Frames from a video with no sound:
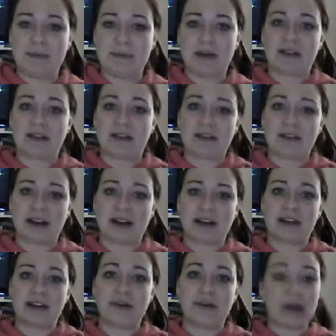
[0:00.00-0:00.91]
out
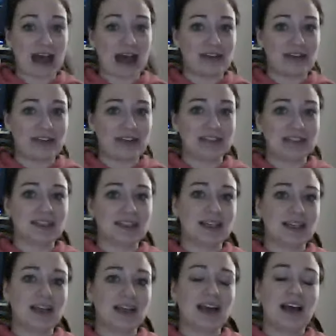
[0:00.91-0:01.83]
there who haven't,
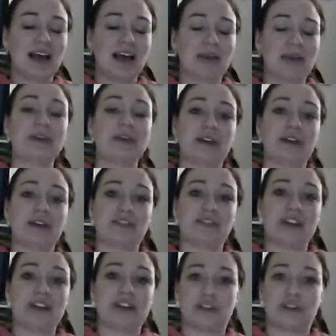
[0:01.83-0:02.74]
but you
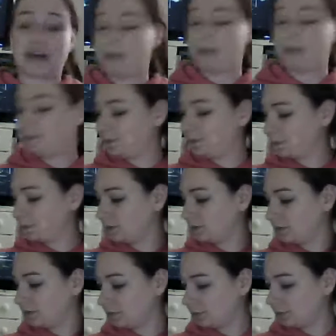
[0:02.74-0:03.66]
definitely should.
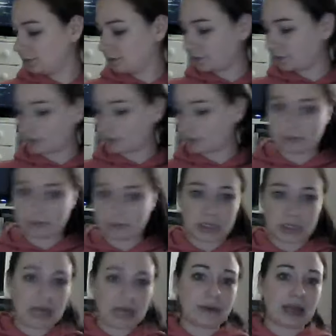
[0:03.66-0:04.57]

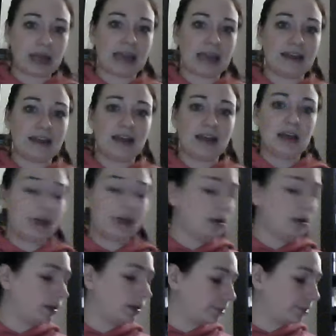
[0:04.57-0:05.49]
Okay,
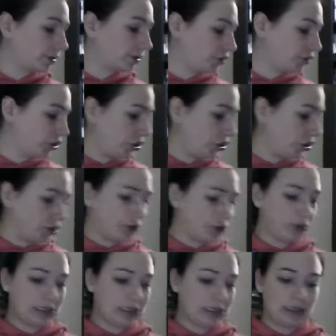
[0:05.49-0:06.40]
number
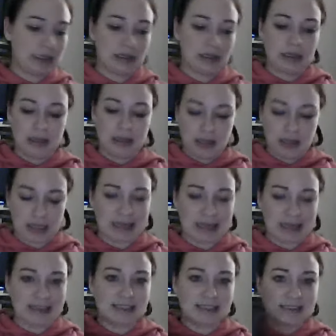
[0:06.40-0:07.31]
two
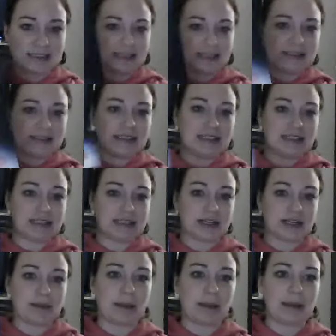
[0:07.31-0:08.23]
is
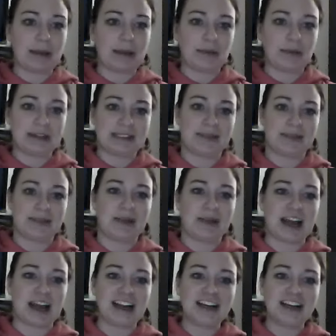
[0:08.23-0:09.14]
Cinder by Marissa
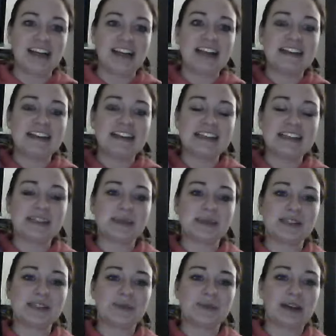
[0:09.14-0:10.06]
Meyer. This
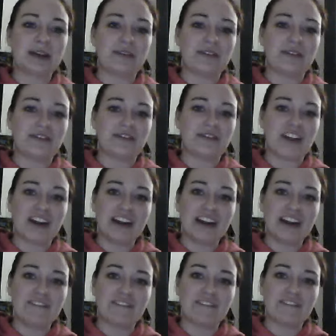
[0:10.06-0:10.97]
was one of the
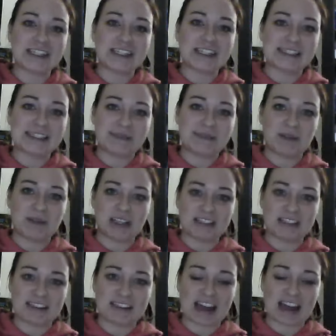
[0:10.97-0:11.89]
very first
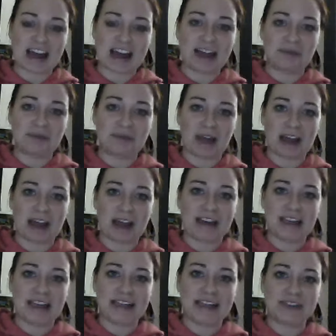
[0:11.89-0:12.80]
books that I read
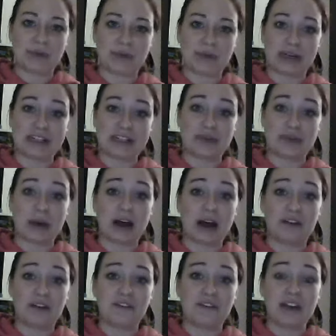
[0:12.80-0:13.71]
in twenty
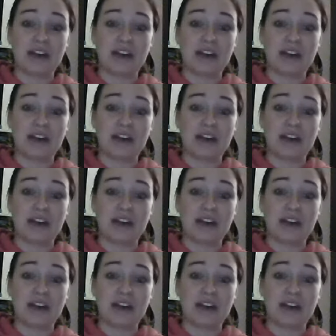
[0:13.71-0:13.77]
twelve,